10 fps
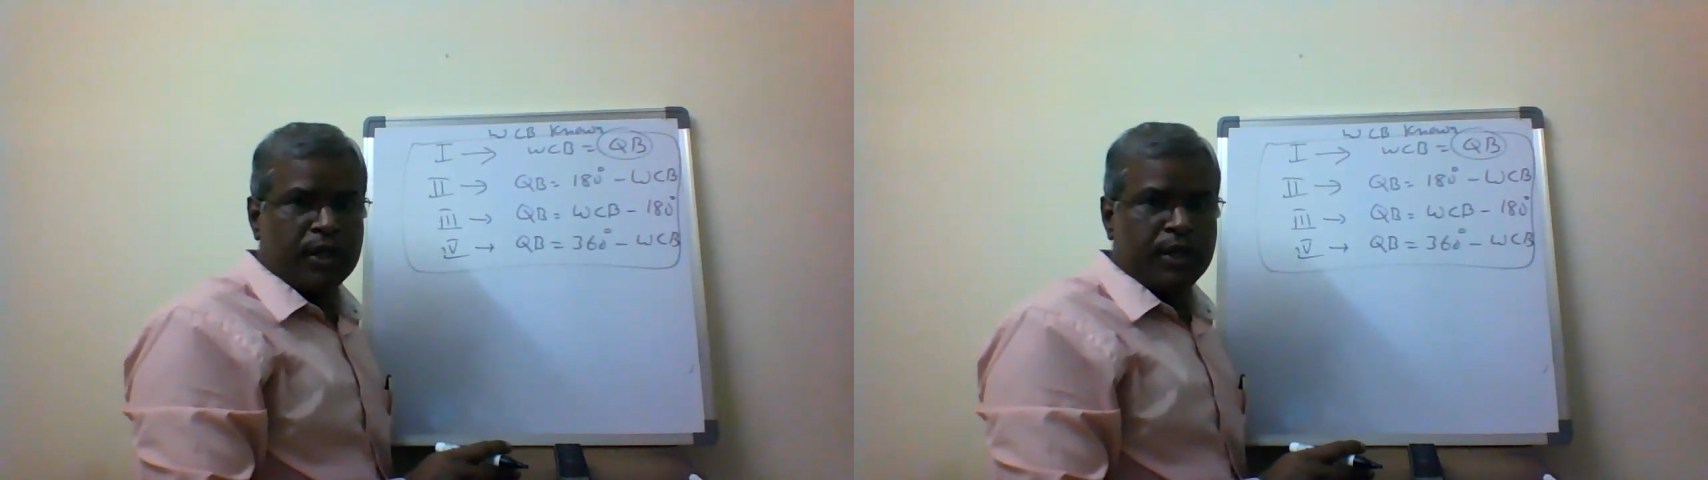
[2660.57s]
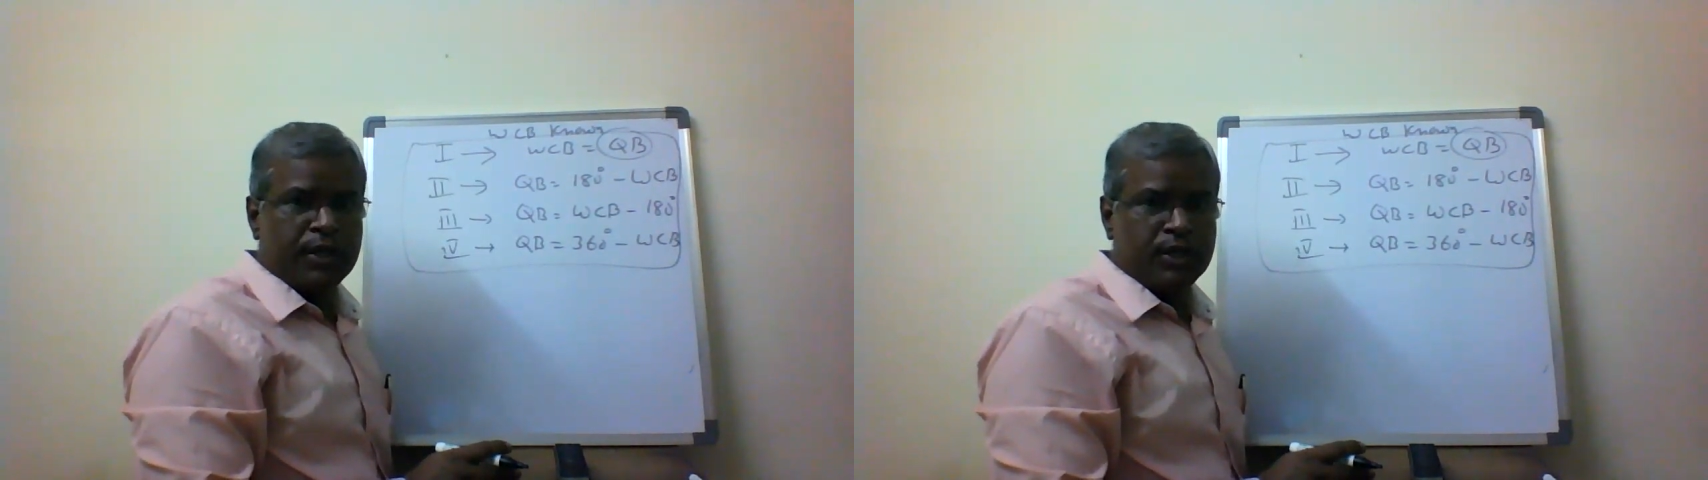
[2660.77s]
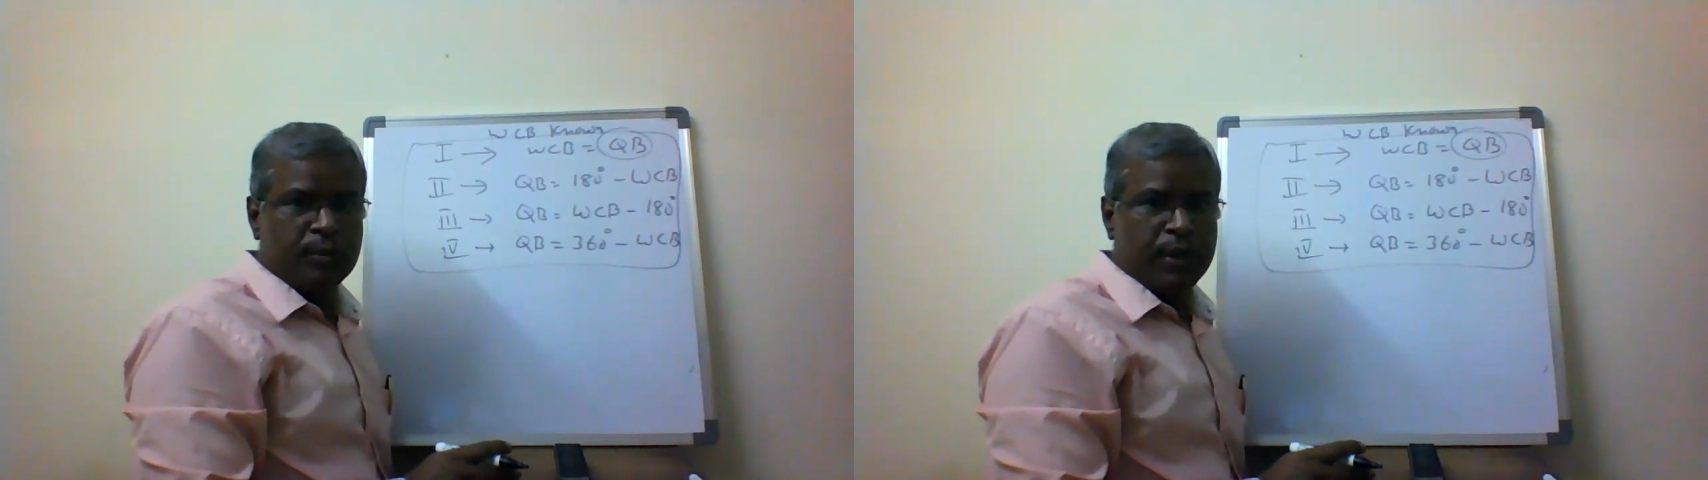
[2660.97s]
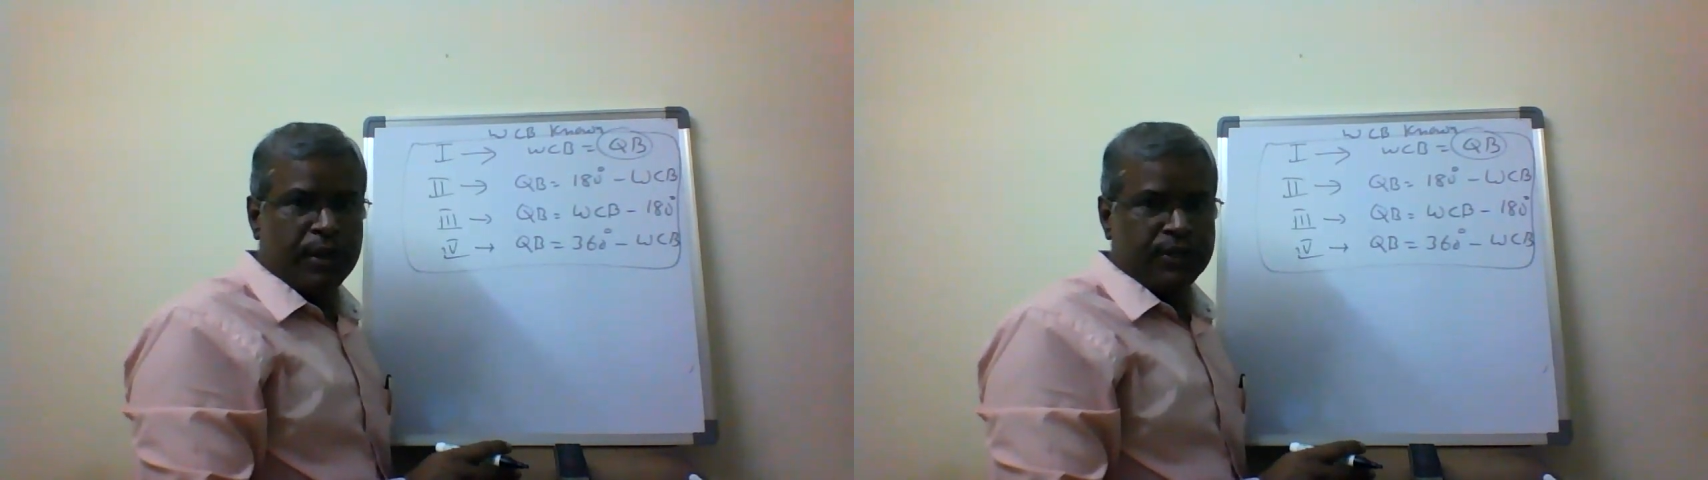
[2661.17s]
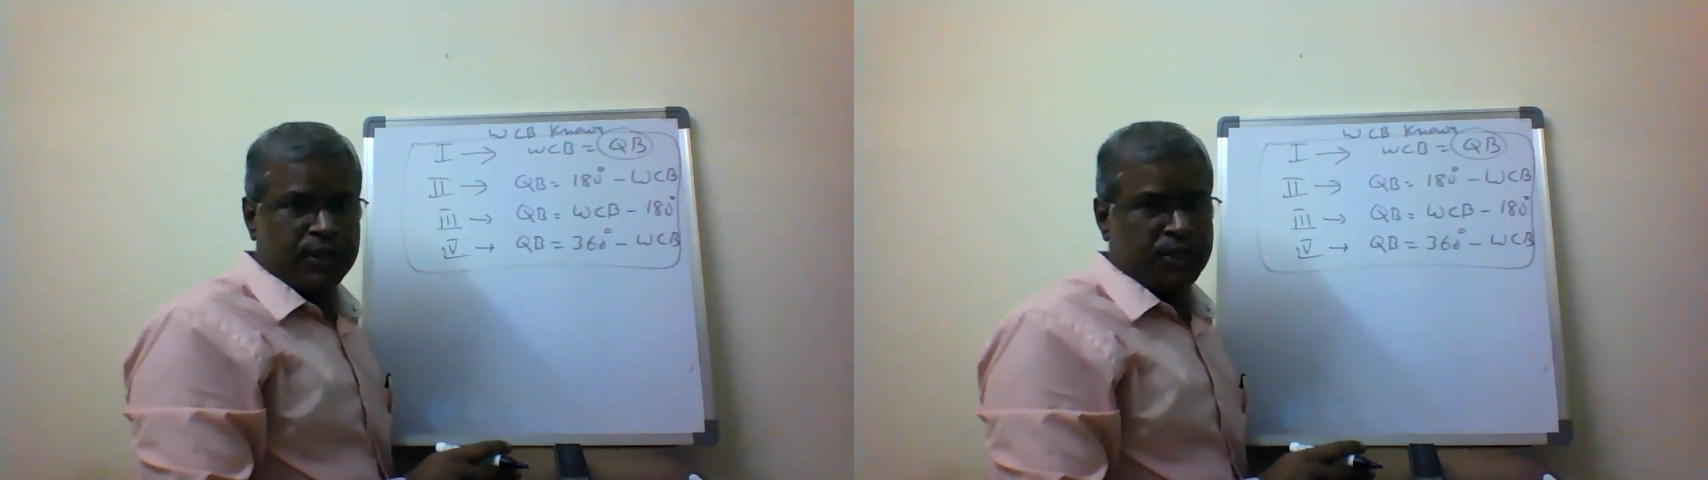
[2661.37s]
reduced bearing
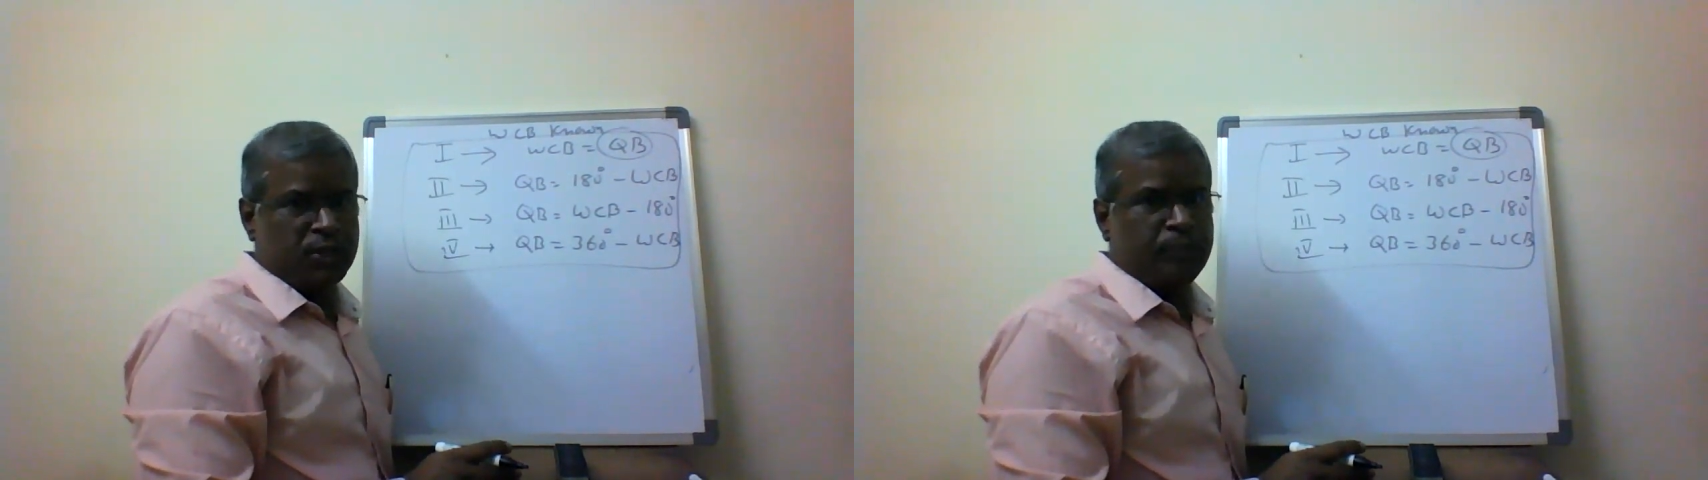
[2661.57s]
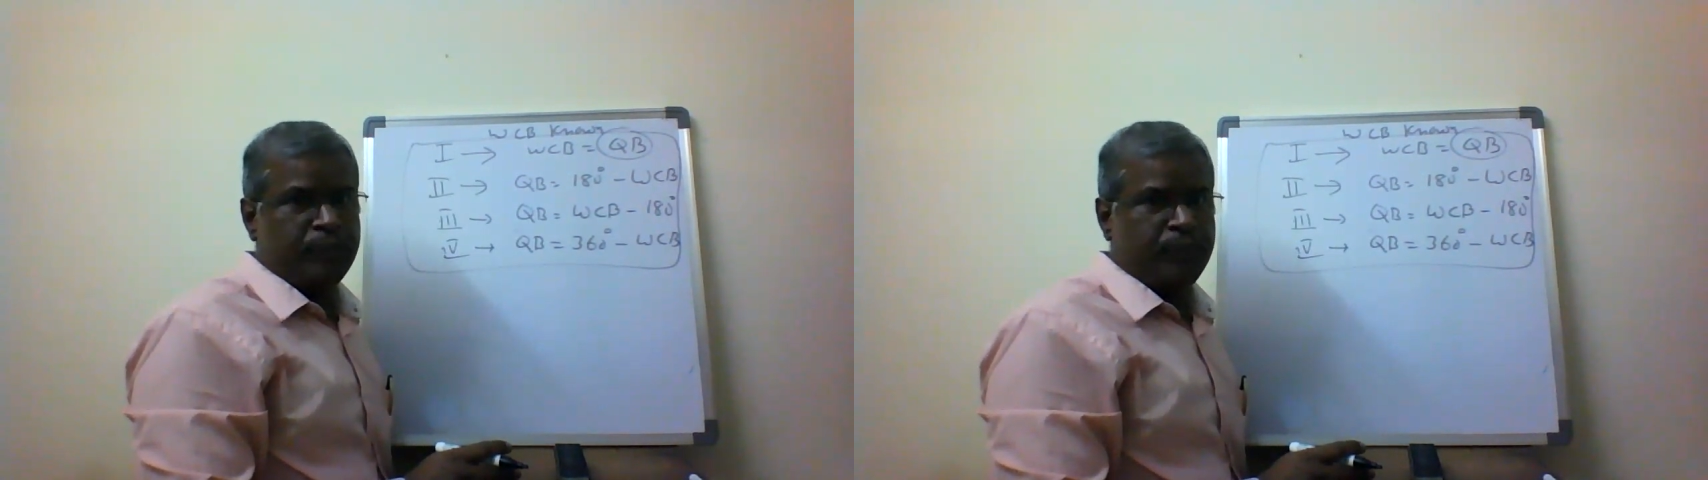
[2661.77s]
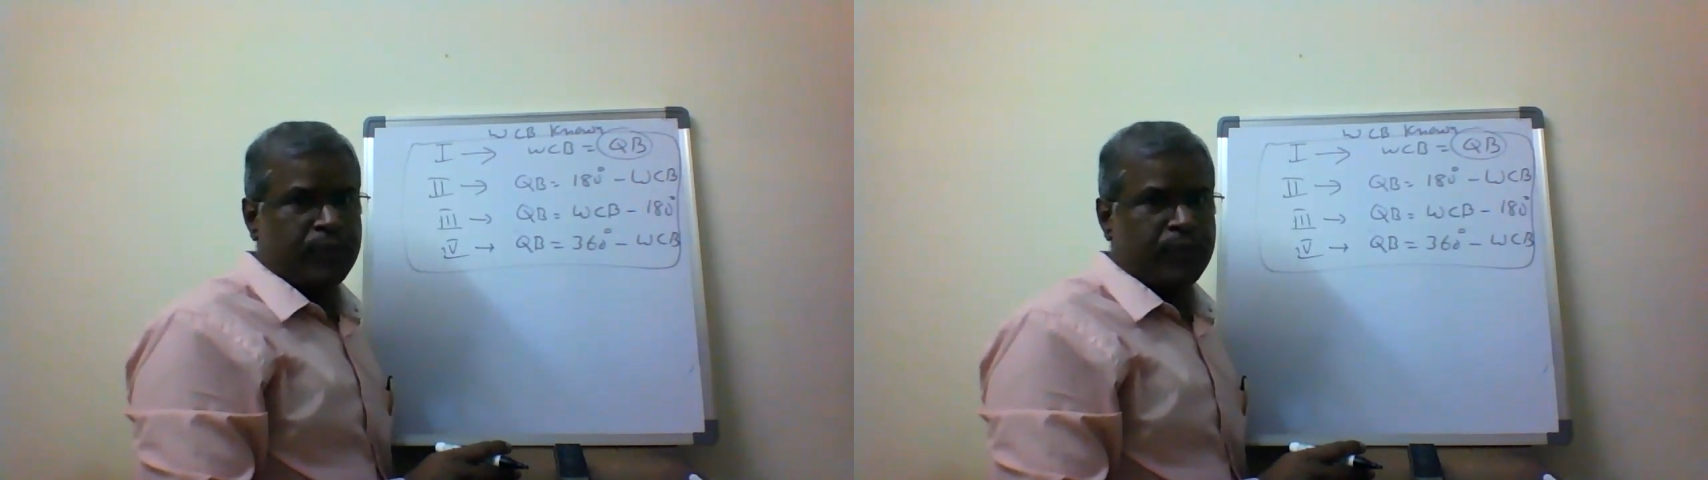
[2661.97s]
system.